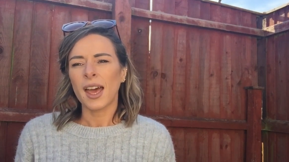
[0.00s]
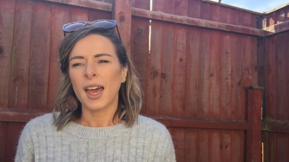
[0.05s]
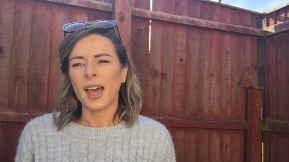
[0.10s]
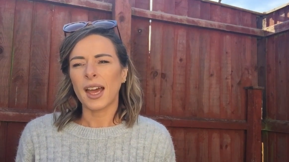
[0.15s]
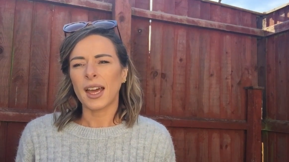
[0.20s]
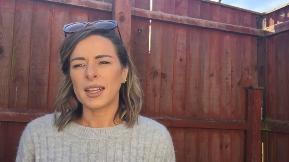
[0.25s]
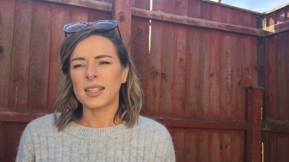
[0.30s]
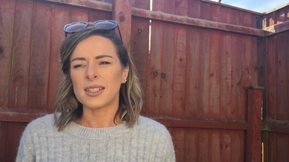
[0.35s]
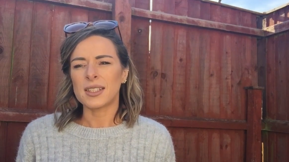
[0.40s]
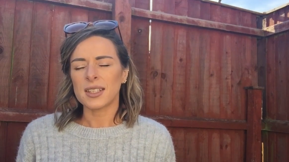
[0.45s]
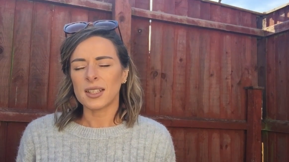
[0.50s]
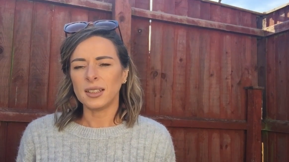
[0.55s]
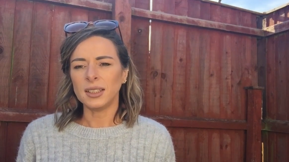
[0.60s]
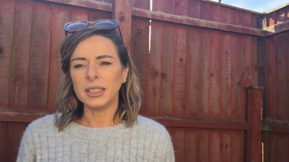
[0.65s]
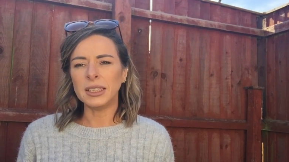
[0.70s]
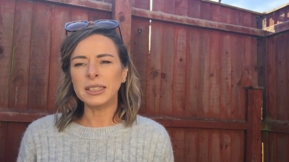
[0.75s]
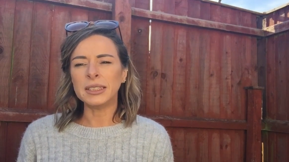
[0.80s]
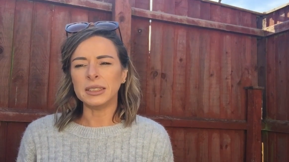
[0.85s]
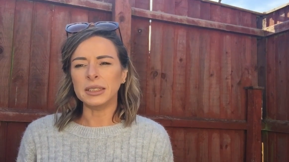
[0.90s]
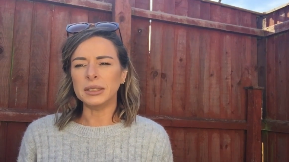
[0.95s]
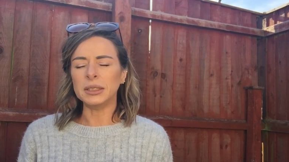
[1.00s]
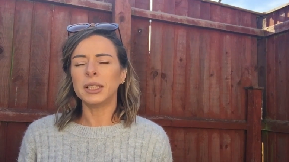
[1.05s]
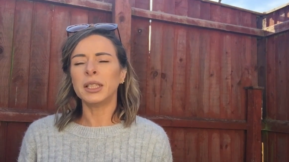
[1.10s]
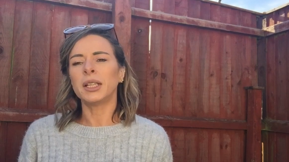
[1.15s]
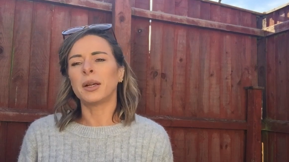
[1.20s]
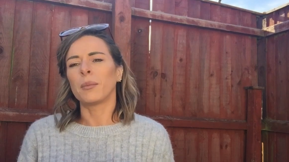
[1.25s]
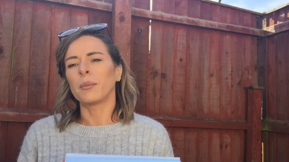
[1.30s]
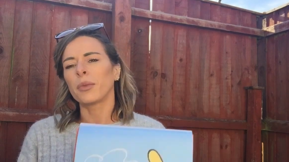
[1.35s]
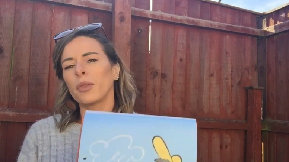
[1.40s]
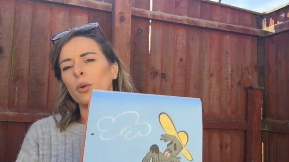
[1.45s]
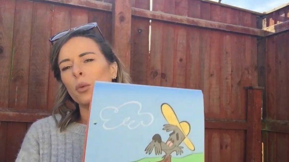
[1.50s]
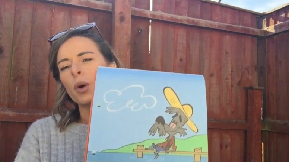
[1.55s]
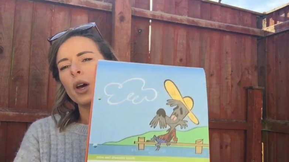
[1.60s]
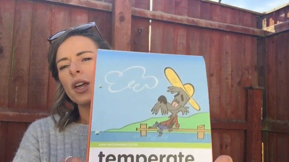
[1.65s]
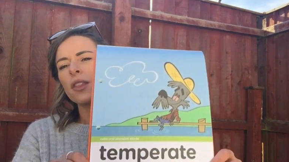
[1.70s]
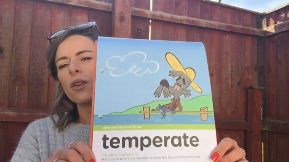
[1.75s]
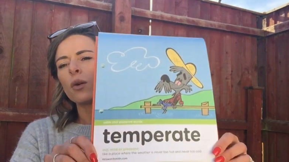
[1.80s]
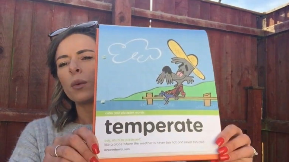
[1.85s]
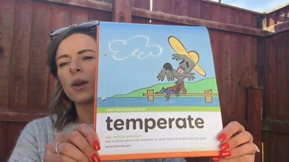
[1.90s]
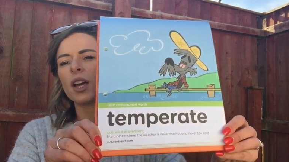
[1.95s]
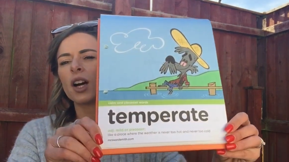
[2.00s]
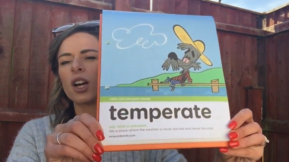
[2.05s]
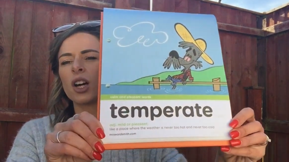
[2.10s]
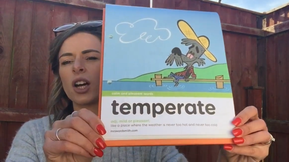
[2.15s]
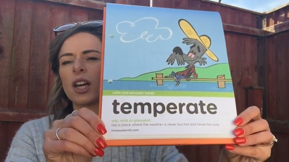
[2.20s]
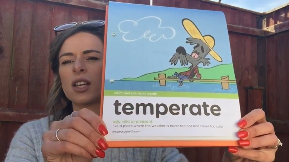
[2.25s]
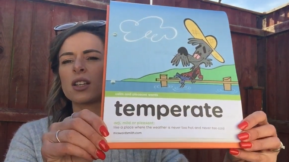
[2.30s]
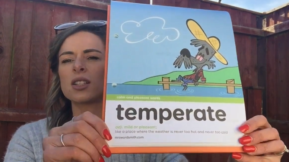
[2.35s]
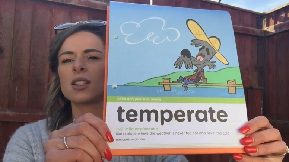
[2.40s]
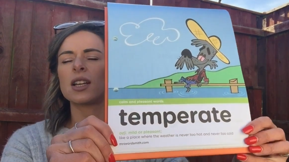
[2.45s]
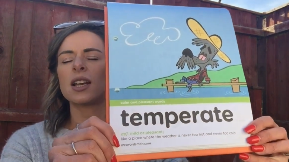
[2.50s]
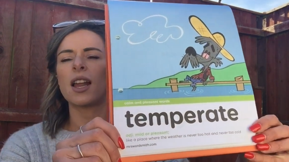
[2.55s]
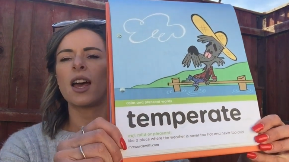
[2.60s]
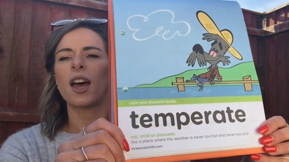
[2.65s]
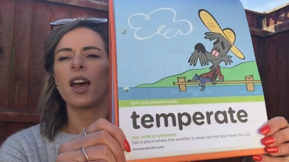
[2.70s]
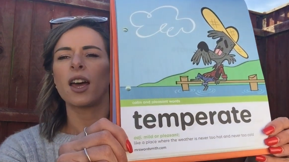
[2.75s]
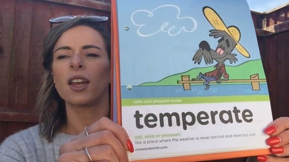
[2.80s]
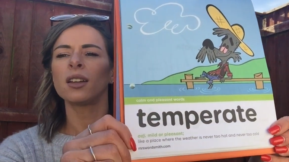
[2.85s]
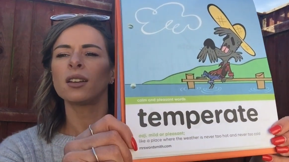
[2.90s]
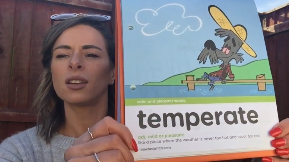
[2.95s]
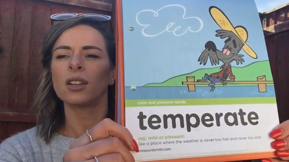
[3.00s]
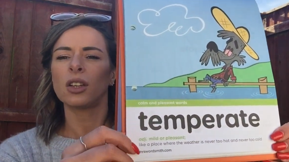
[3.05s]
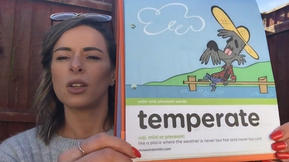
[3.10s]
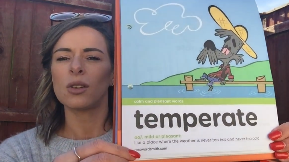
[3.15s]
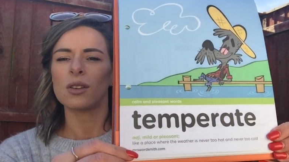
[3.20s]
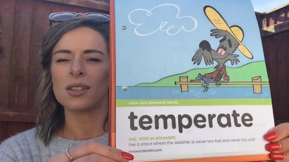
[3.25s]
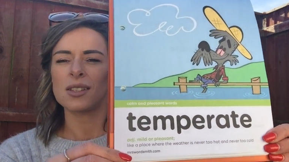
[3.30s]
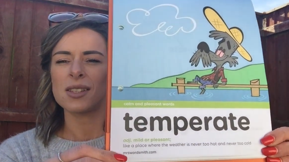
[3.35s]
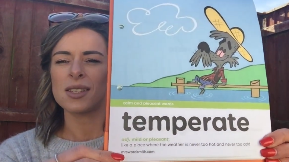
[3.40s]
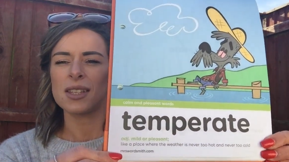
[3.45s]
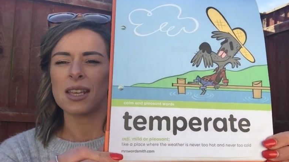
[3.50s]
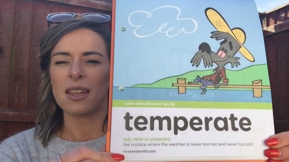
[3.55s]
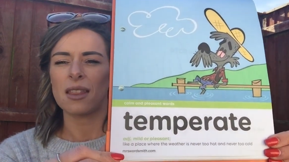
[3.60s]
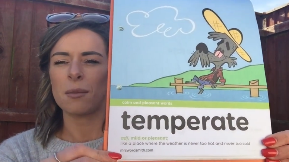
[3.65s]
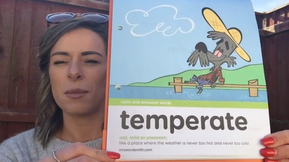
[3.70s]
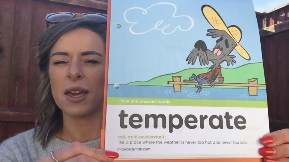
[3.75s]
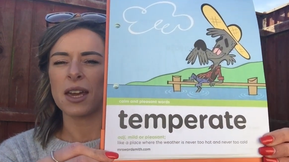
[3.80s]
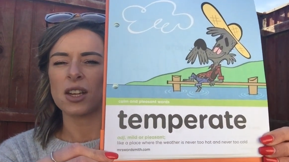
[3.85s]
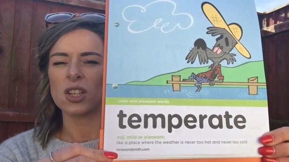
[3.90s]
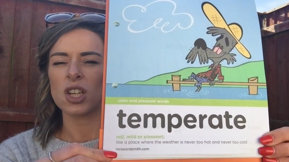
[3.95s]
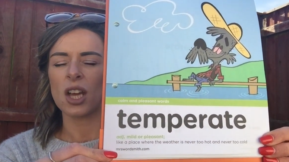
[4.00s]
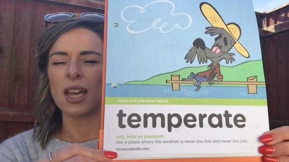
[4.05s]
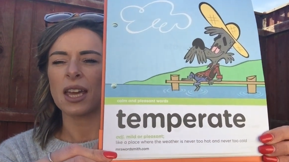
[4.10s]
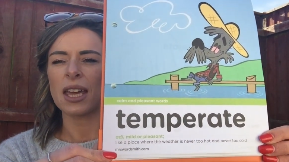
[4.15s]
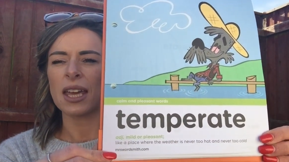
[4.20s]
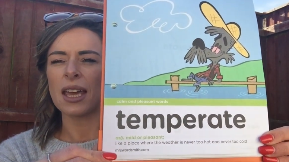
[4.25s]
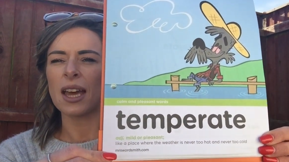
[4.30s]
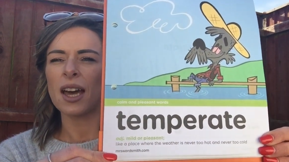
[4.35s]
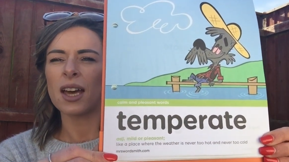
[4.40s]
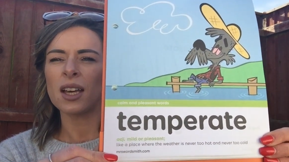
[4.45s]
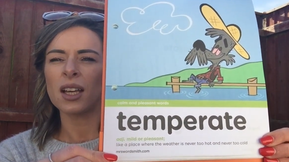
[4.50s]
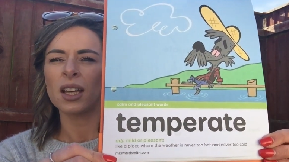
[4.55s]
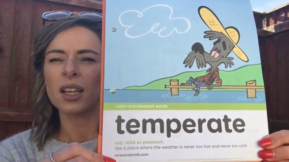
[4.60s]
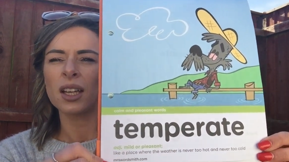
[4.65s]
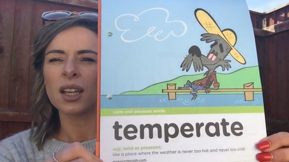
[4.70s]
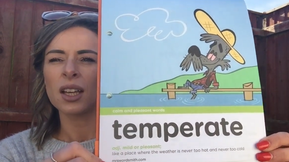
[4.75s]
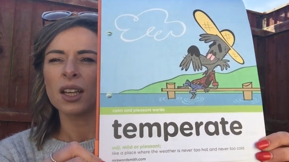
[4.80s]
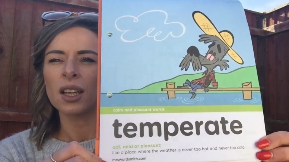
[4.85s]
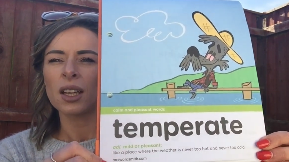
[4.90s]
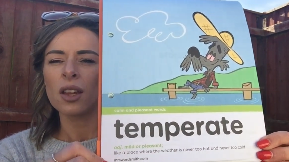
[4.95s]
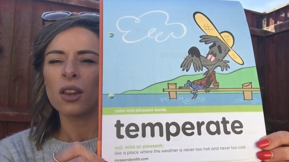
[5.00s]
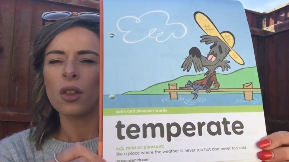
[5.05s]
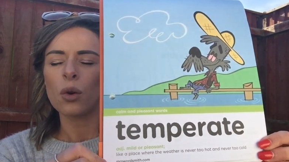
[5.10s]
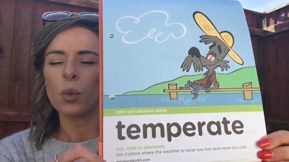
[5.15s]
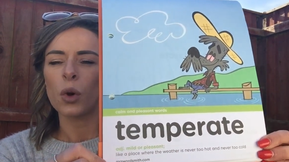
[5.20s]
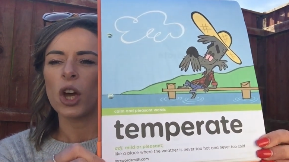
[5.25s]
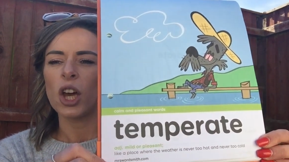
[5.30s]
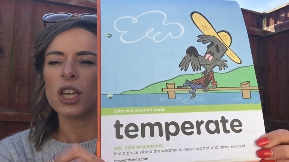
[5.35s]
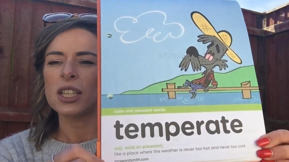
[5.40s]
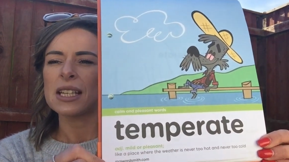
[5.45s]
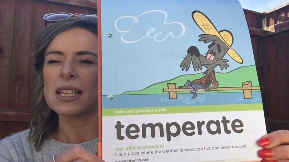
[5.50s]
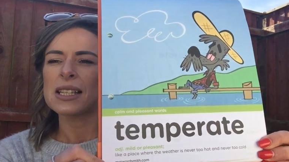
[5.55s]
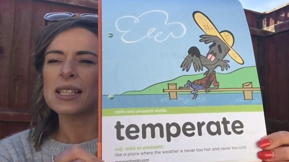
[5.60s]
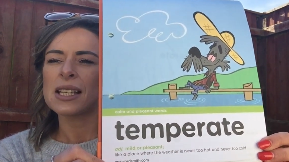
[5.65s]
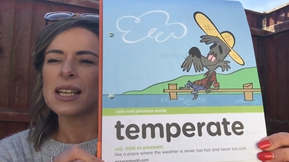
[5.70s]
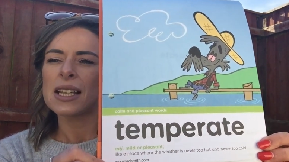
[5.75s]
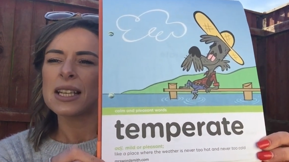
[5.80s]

And the word that we are going to learn, you can see the picture here, the word is